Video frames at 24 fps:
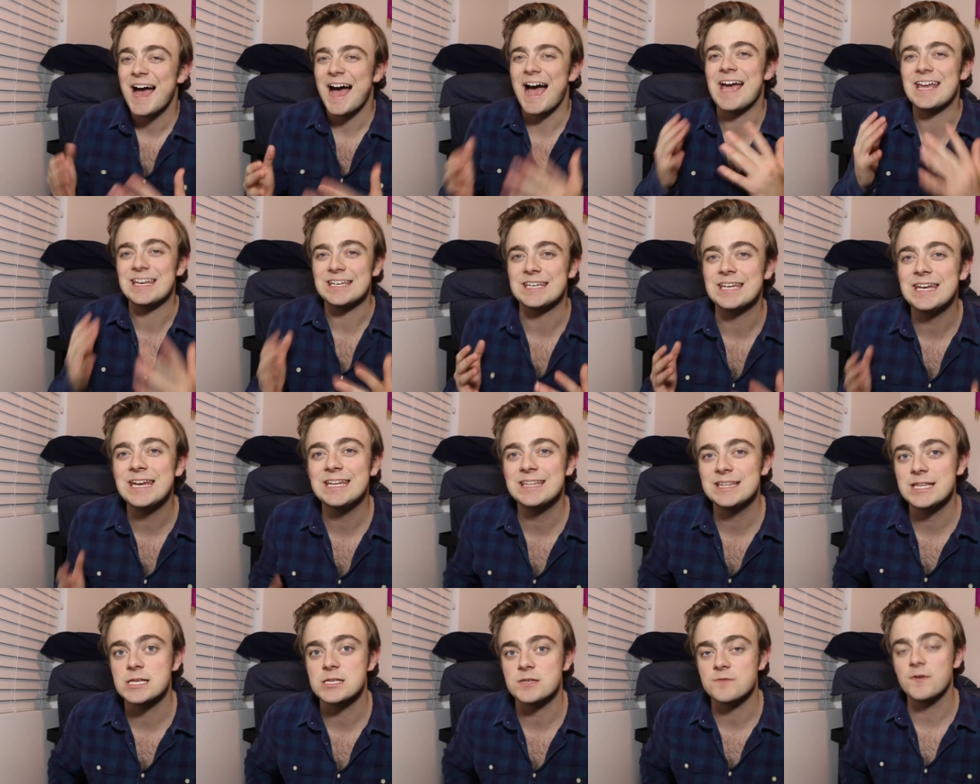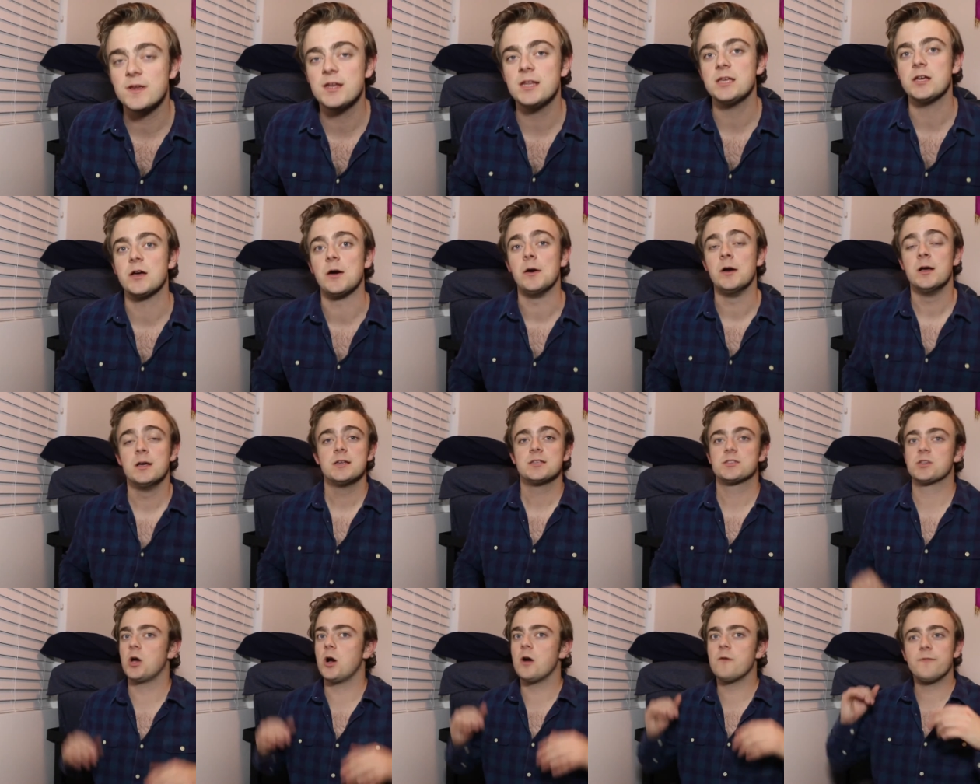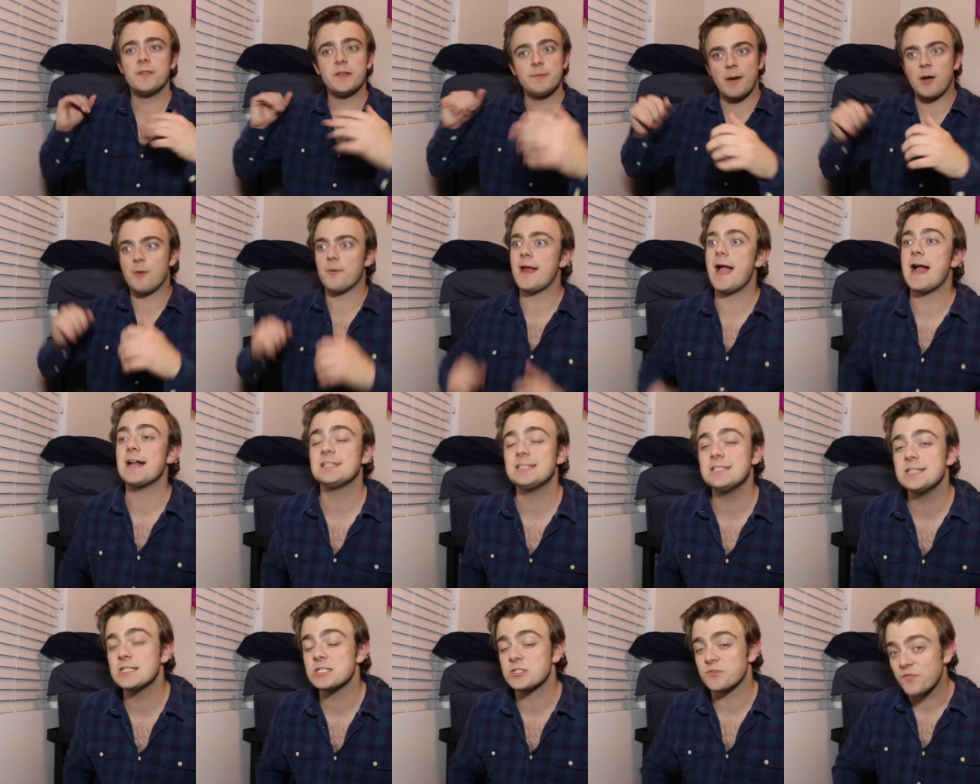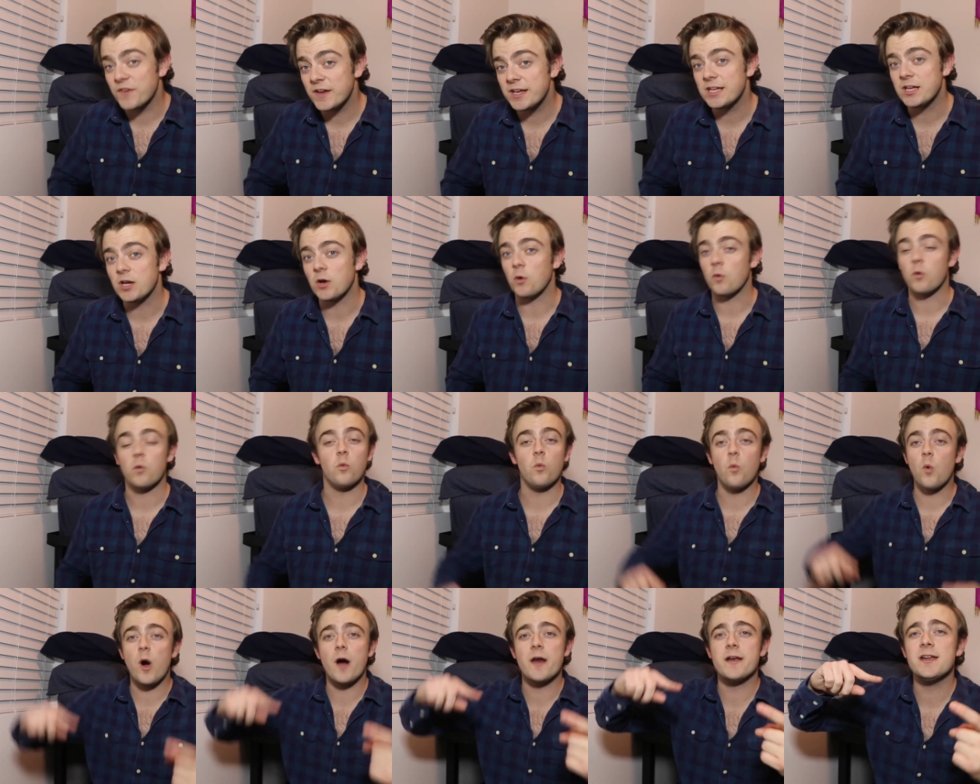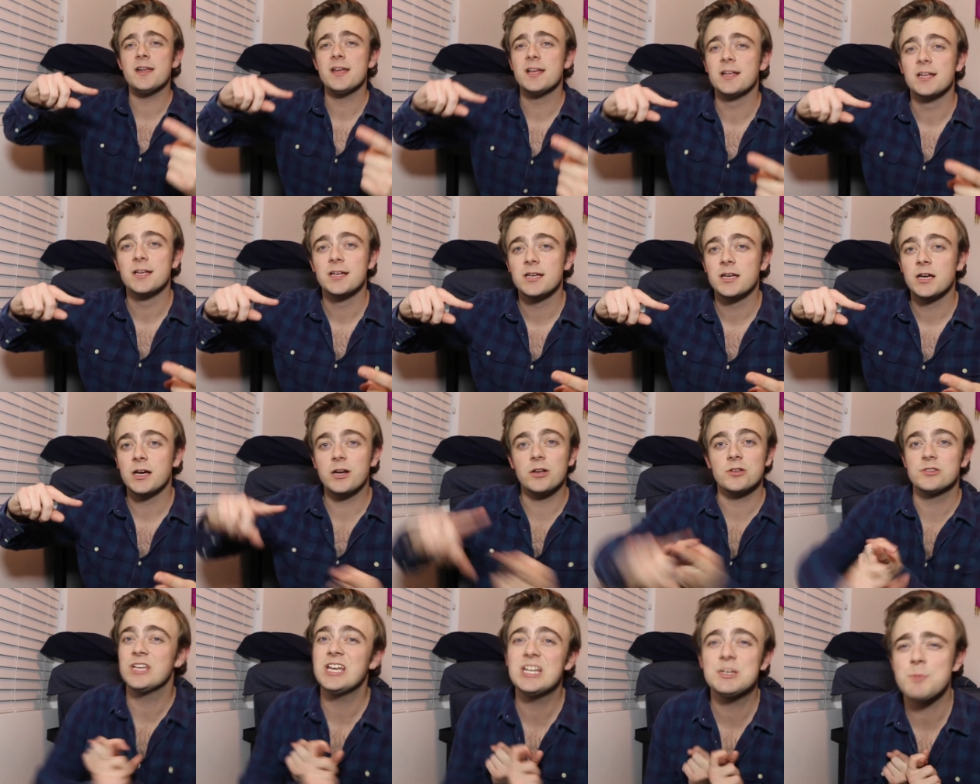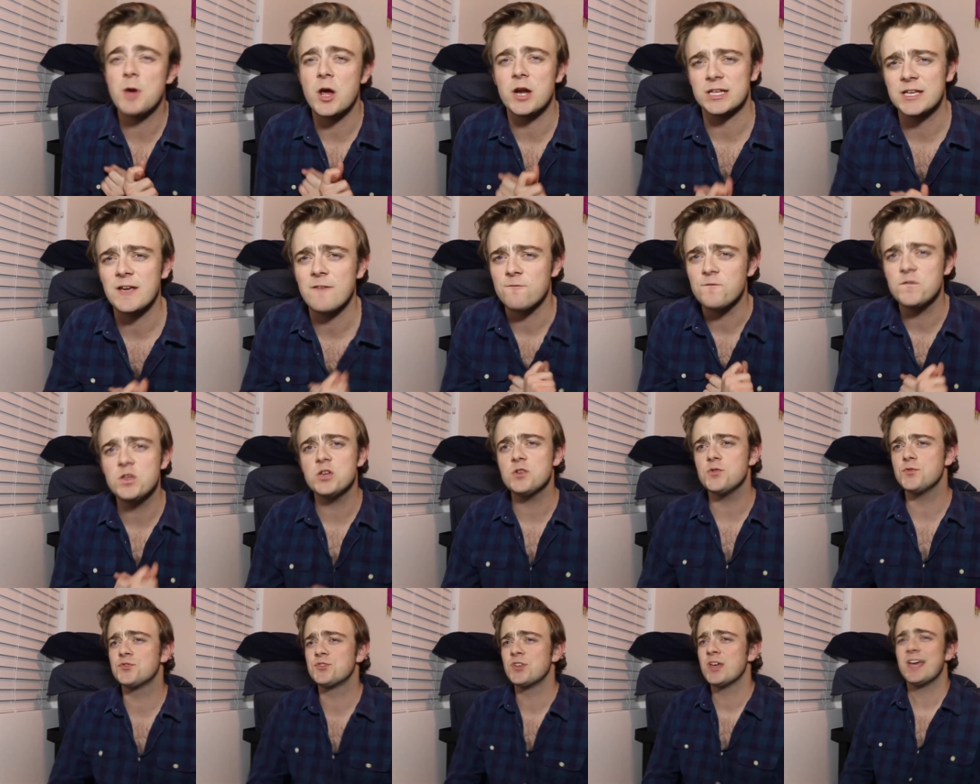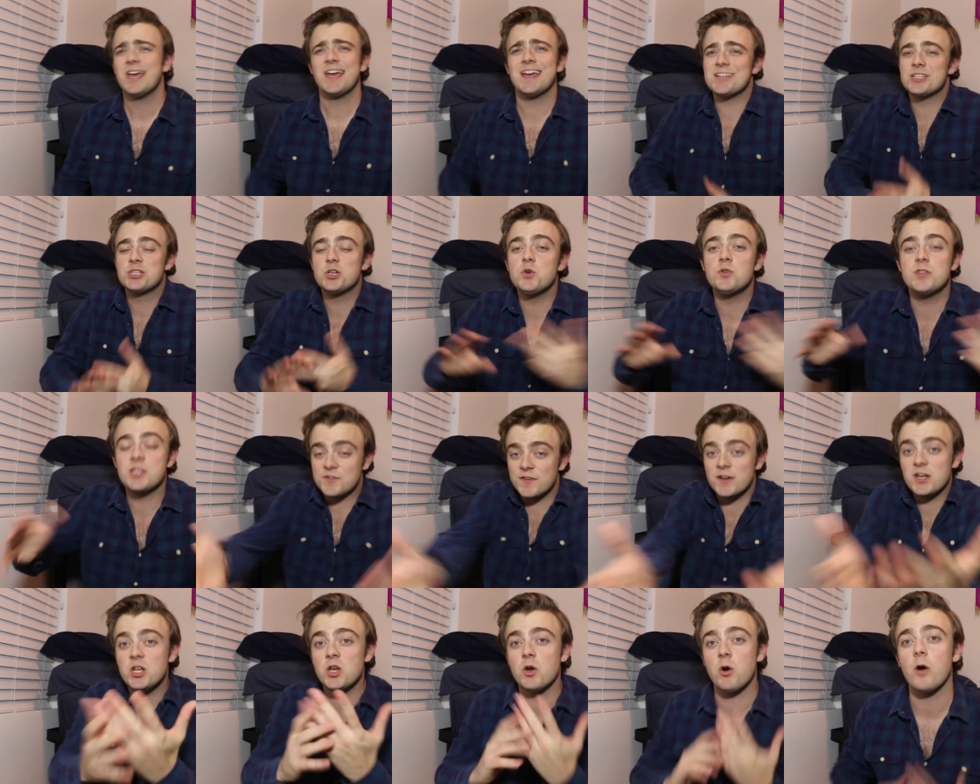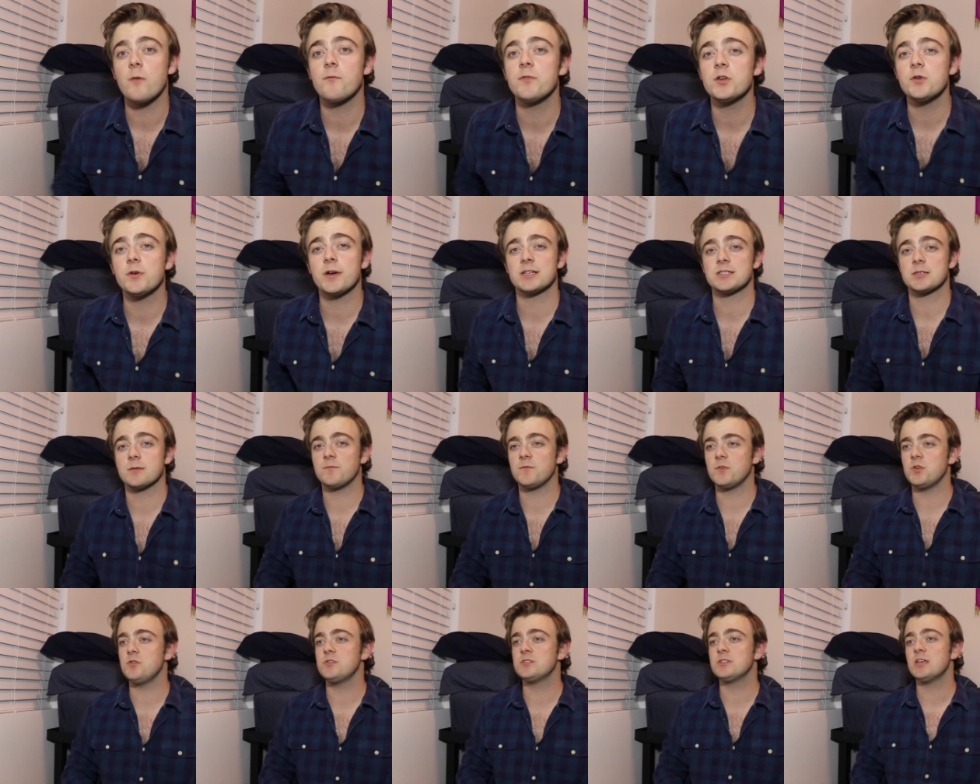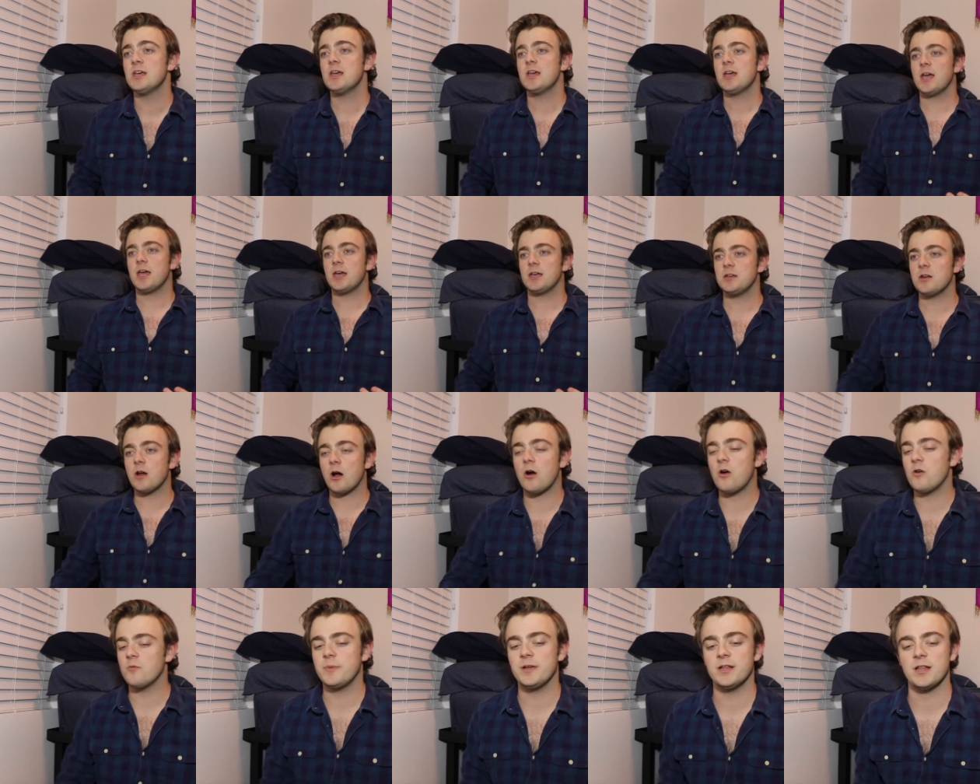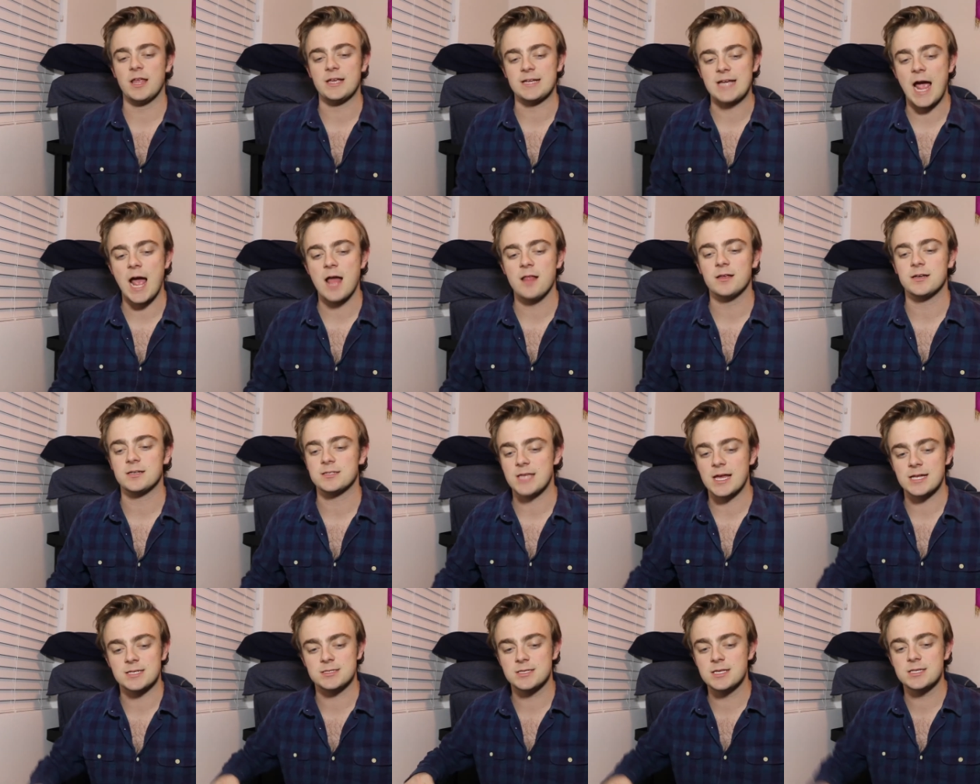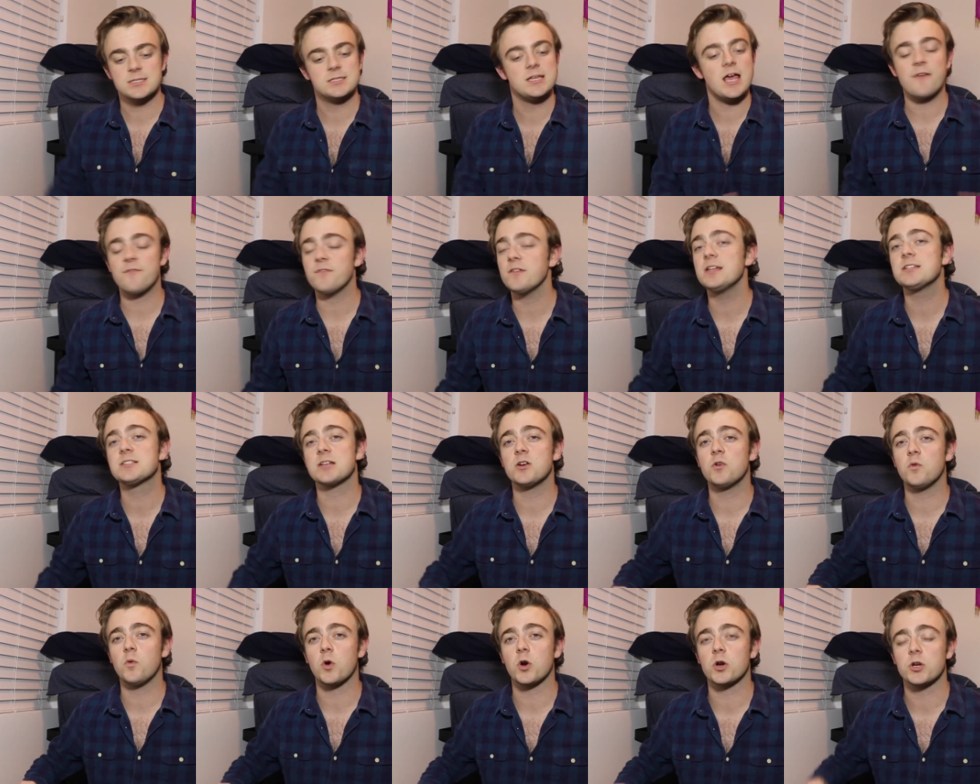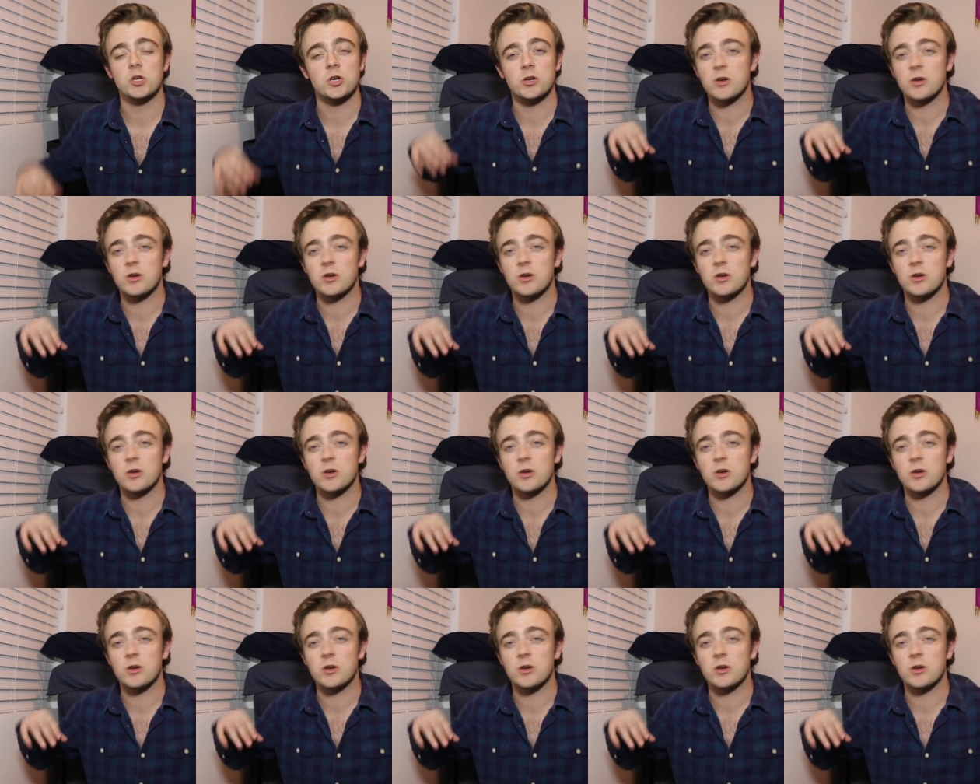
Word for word: I need this video. So hopefully by reacting to this video, one, it'll teach me how to get views, and to this video hopefully we'll get some views, and y'all will be like, Alex, this definitely is gonna work.